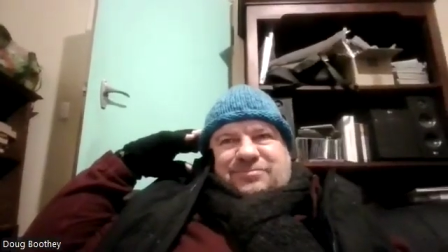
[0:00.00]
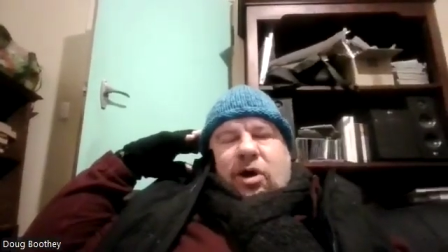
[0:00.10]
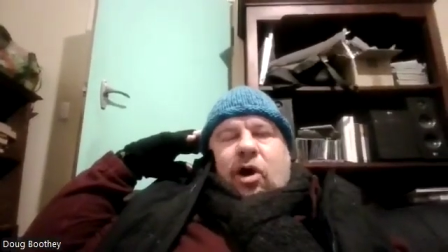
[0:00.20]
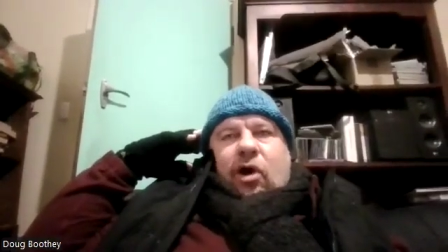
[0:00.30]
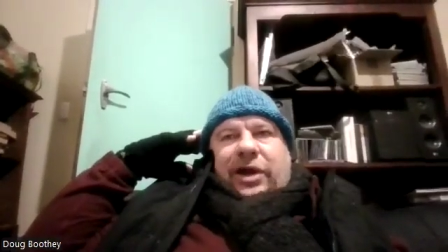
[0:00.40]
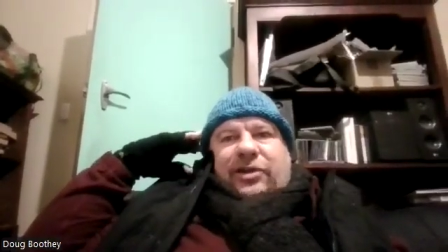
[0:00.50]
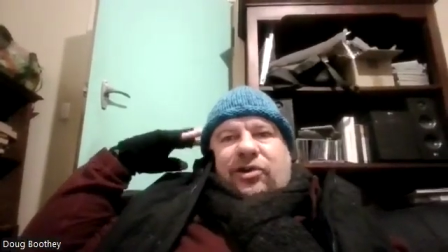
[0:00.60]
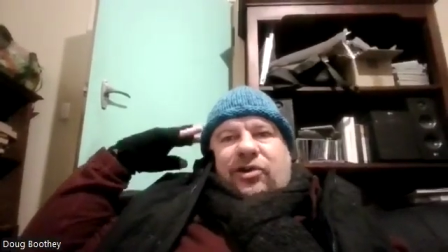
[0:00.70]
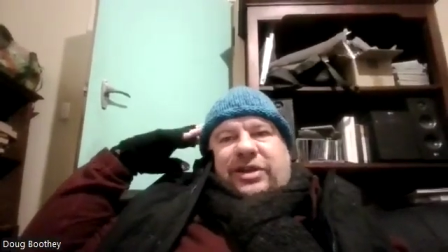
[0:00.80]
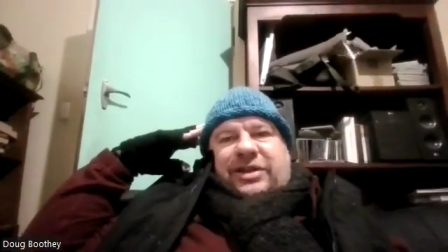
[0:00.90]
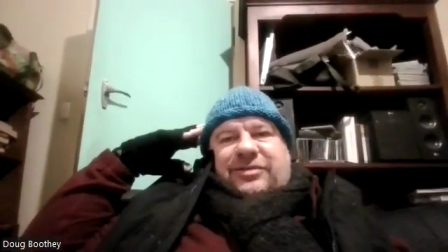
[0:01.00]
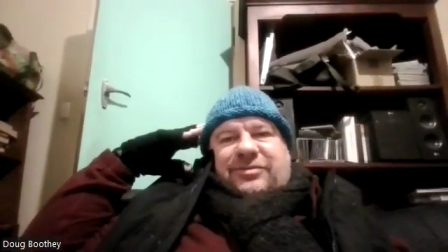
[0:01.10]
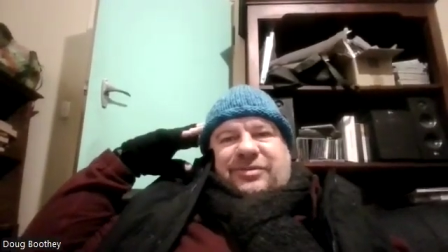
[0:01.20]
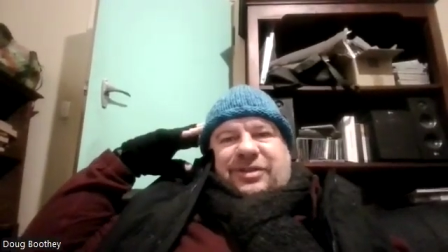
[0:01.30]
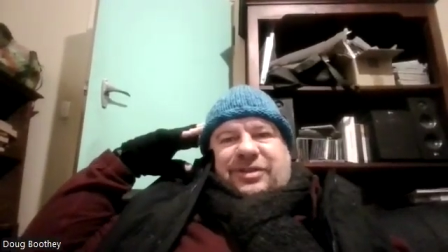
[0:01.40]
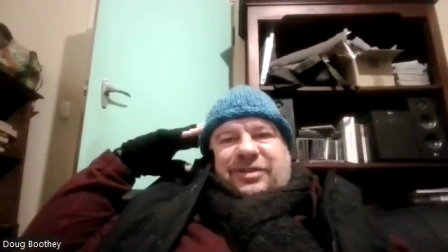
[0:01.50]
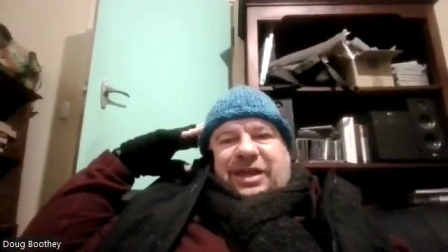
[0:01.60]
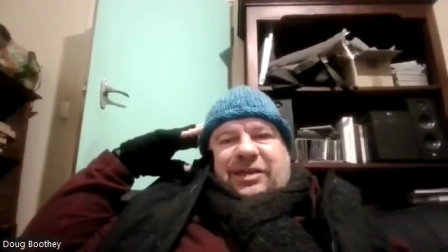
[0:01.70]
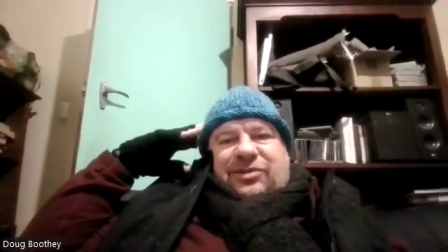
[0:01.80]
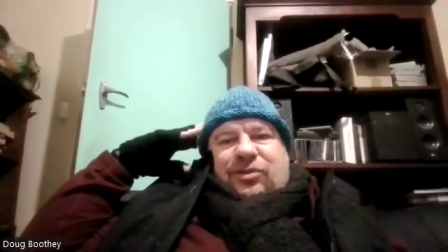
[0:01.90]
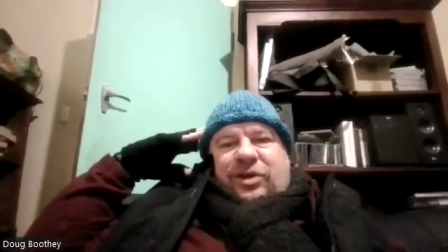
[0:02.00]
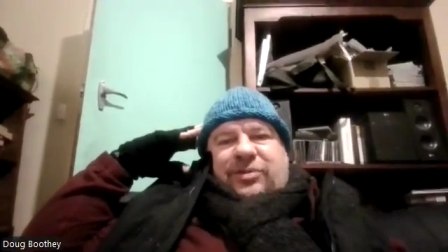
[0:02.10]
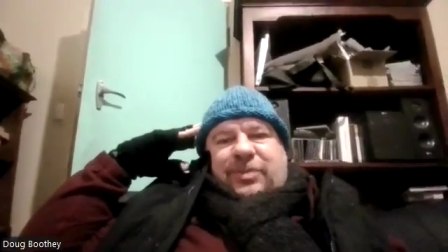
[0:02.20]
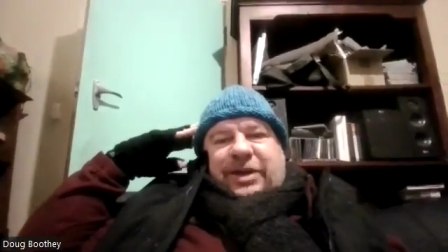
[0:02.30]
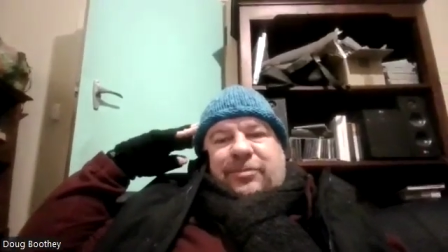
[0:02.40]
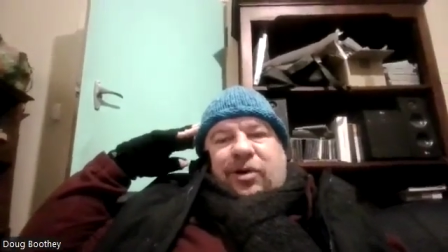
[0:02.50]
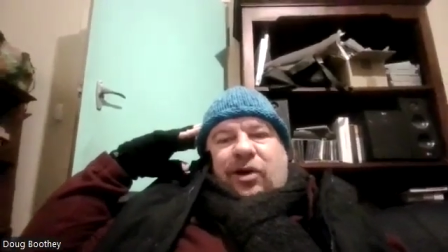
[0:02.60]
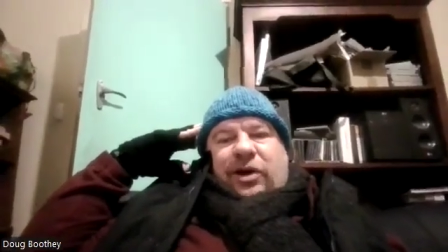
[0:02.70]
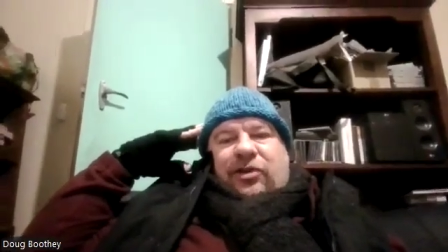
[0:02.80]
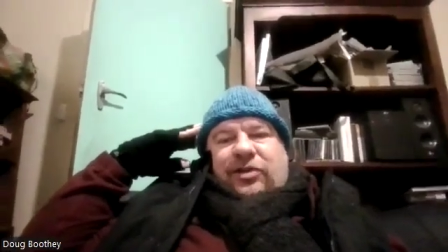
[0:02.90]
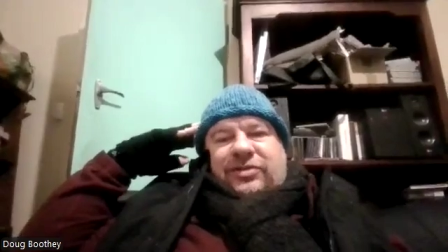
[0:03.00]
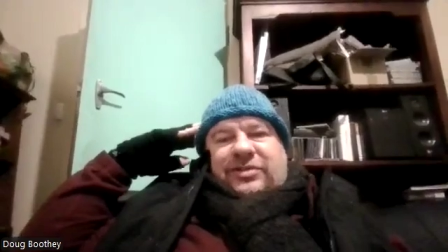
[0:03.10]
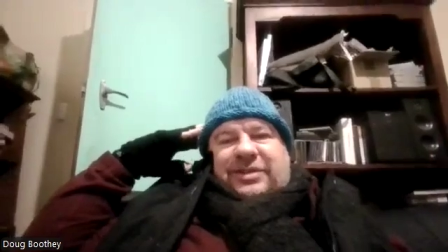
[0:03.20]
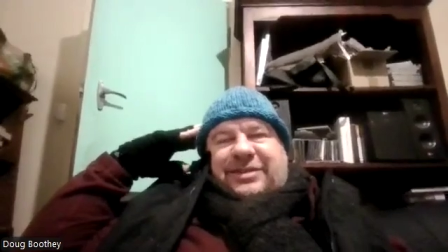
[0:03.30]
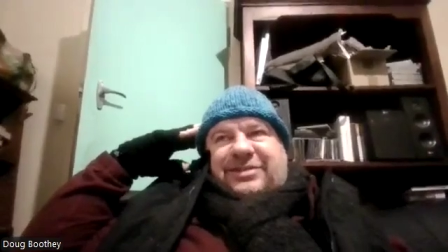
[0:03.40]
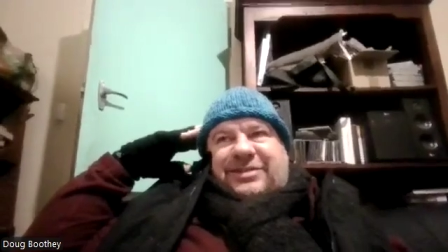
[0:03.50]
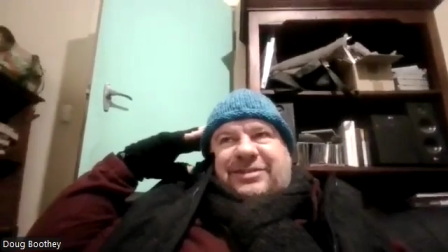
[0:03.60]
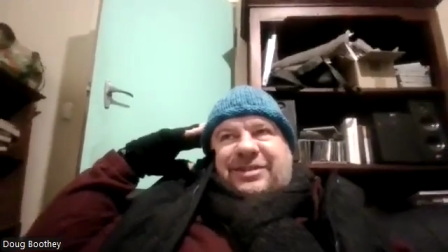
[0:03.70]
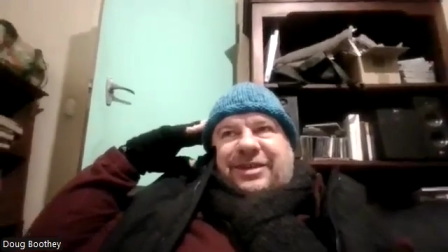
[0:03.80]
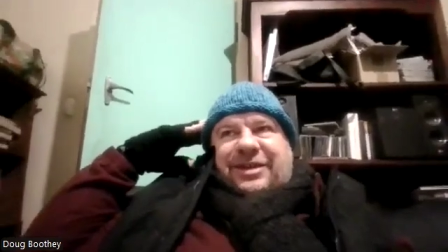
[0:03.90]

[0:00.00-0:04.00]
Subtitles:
behind on and has always been behind on since,